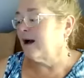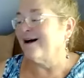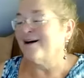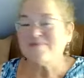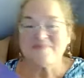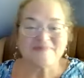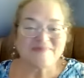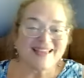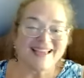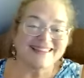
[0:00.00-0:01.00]

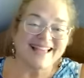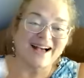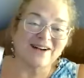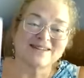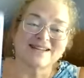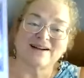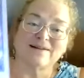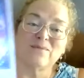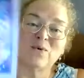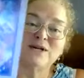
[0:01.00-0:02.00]
And the
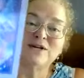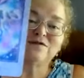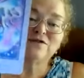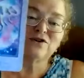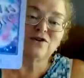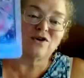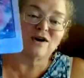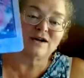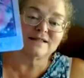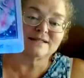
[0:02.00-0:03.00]
outcome, wonderful
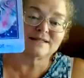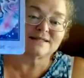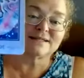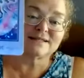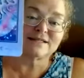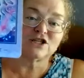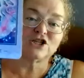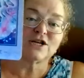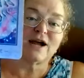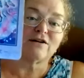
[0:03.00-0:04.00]
card, the
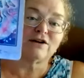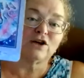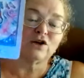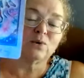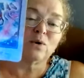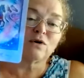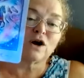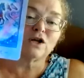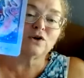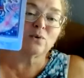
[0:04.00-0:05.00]
Chariot. You are
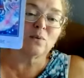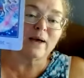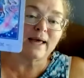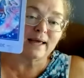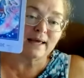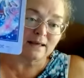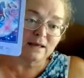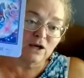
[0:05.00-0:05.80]
on your way.